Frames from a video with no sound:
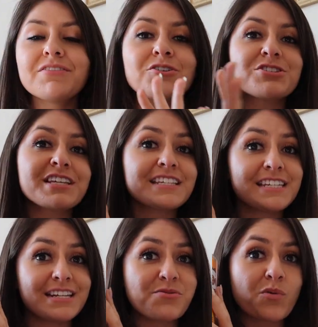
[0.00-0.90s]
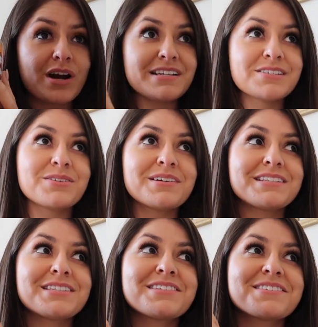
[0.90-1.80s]
there's 16 in one, so
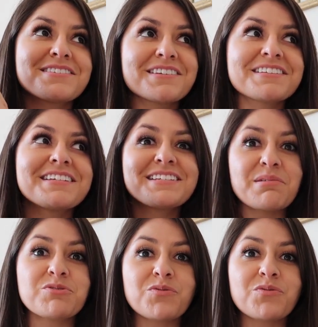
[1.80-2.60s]
that's 16 times